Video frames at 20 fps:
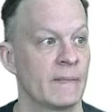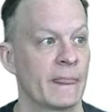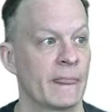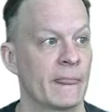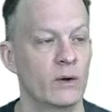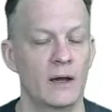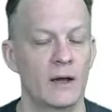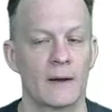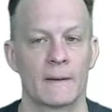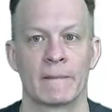
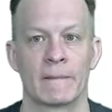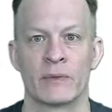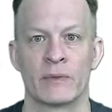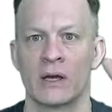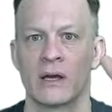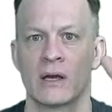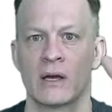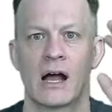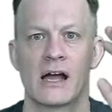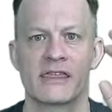Okay,
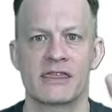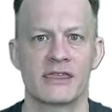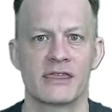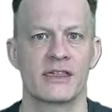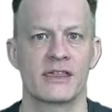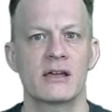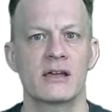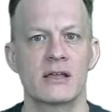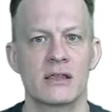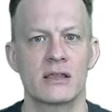I
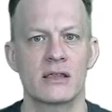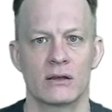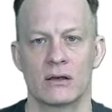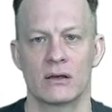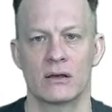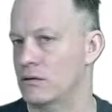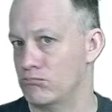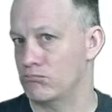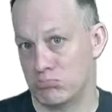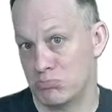think,
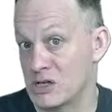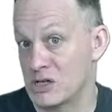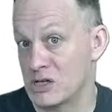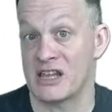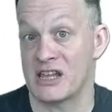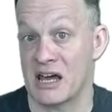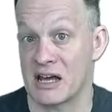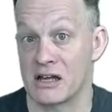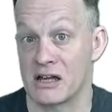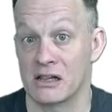is
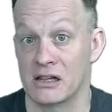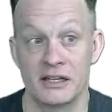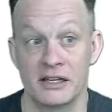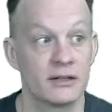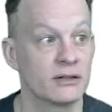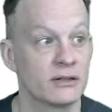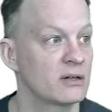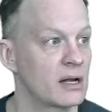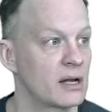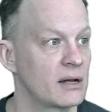that
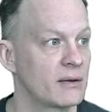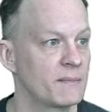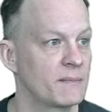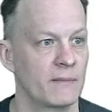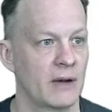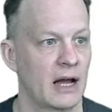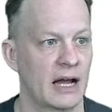clear?